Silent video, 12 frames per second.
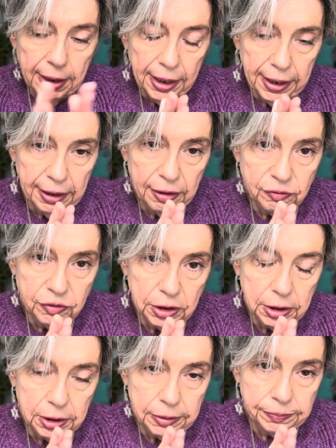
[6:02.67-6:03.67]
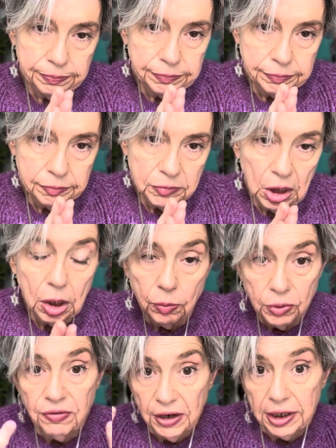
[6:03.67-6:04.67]
have
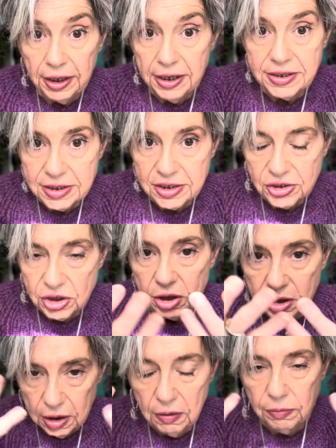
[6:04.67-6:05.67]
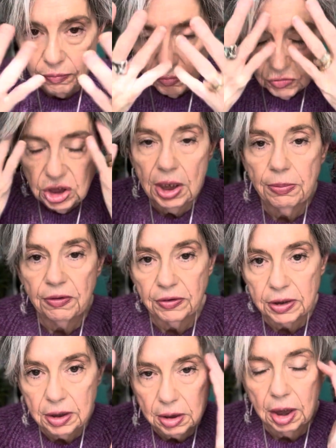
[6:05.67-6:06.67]
revitalize the shape of
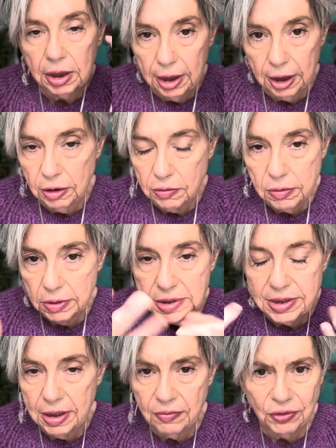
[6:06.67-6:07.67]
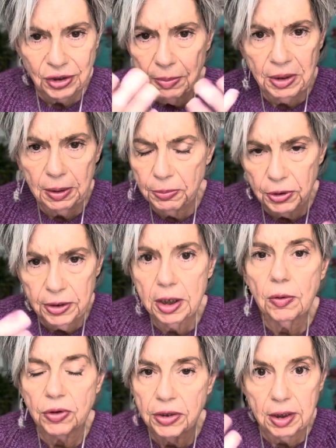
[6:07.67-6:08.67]
it again instead of gumming up your hair
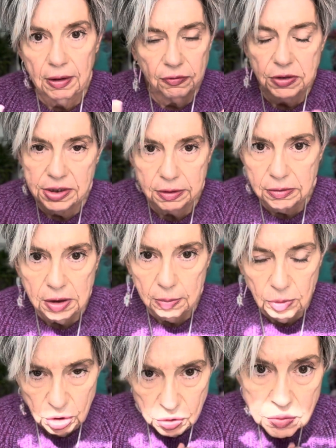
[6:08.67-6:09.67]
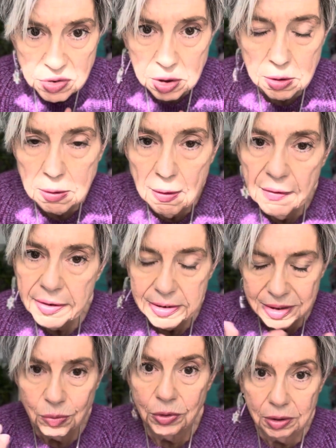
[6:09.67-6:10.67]
with it every single time you use it, because
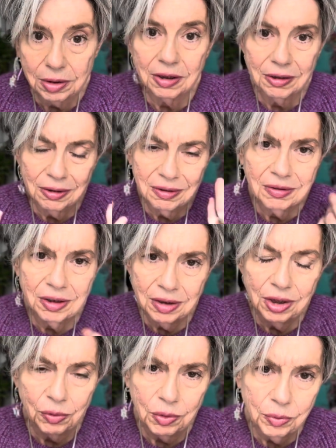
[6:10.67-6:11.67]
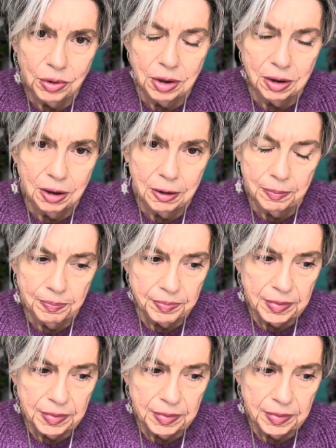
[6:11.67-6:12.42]
it would, the